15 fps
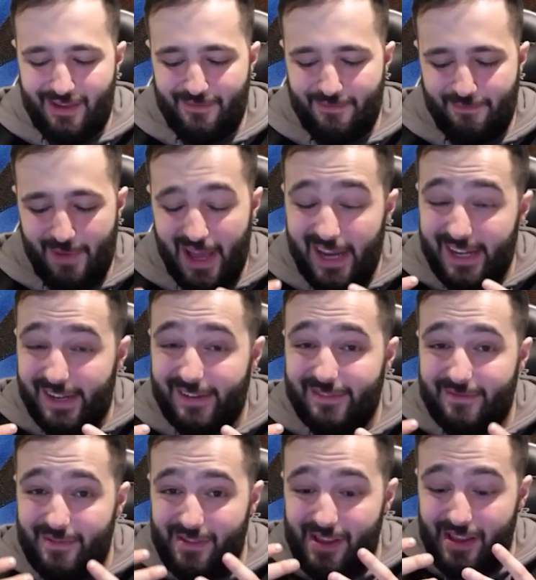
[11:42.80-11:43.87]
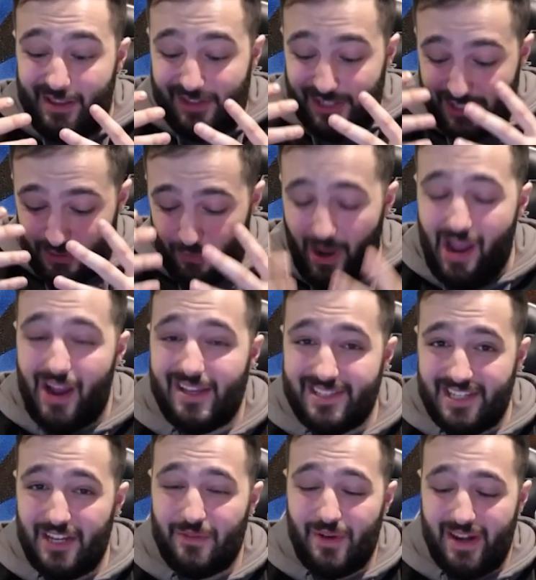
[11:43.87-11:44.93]
but in just the way I
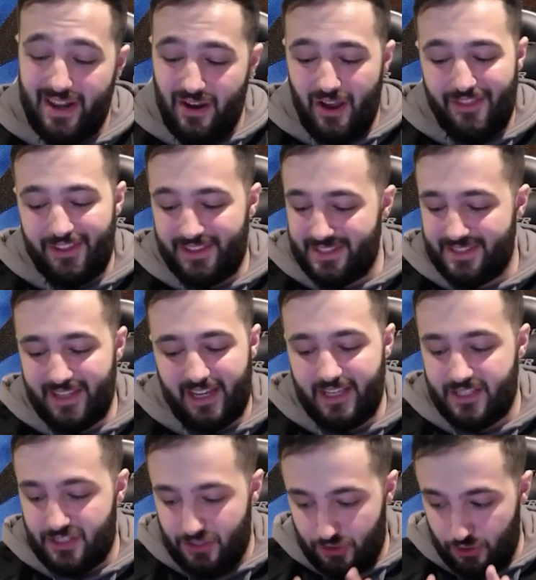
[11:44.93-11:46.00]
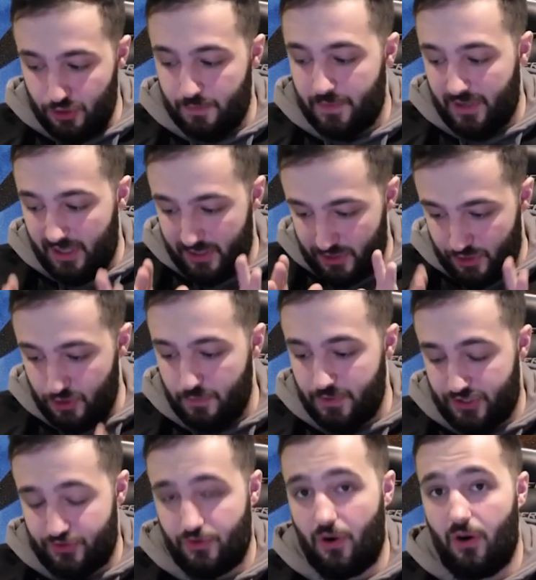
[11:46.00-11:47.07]
see it right now, I think this deck is super, super
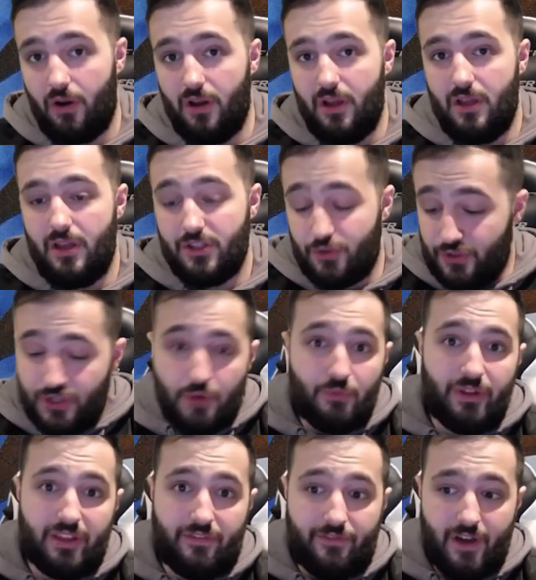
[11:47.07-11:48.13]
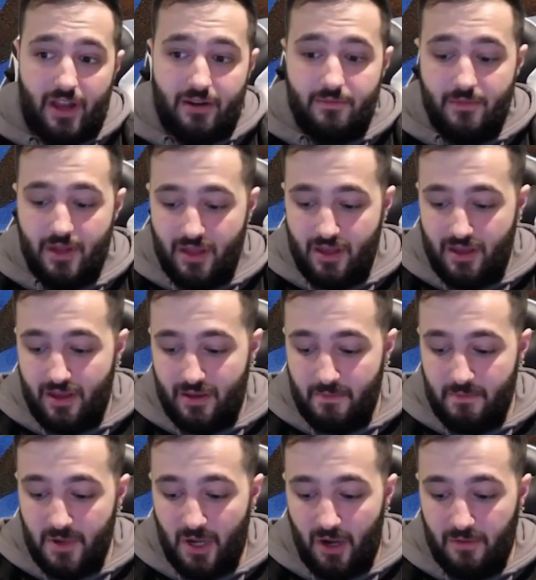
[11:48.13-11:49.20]
strong. It's also really fun.
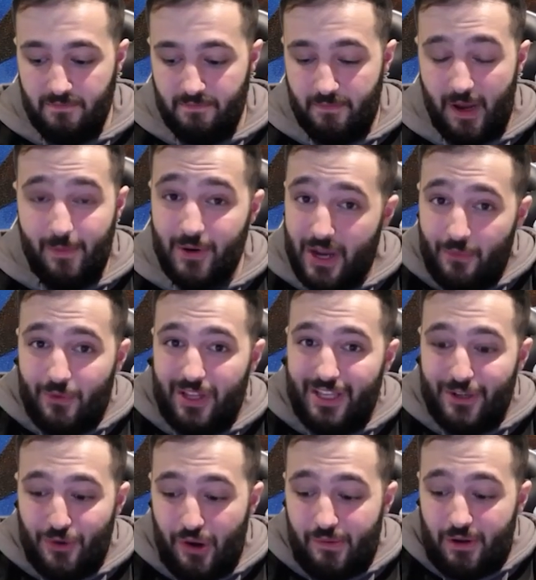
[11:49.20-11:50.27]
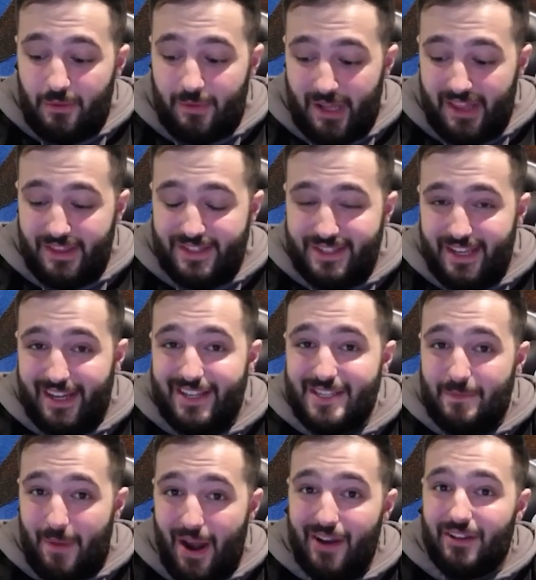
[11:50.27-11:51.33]
You know, people get really annoyed when you play this deck because
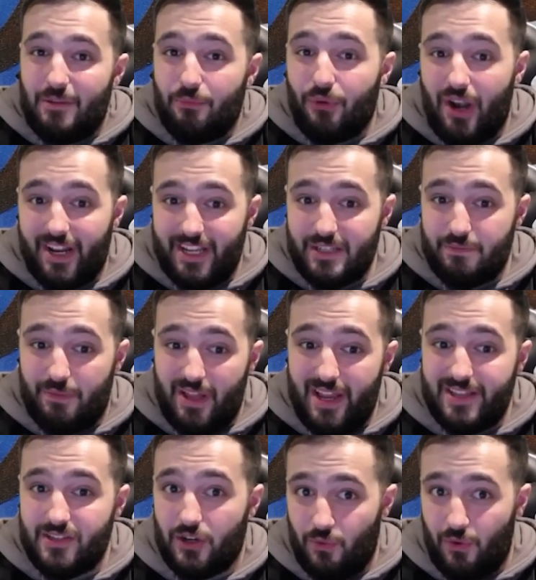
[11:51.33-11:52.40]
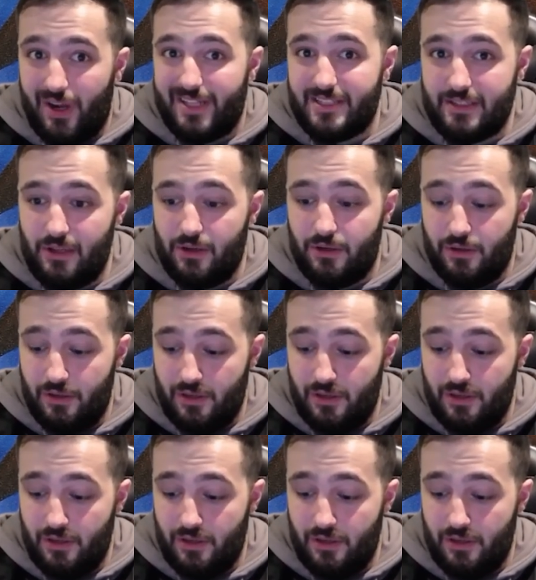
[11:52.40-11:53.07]
apparently Prank-Kids players are quite slow,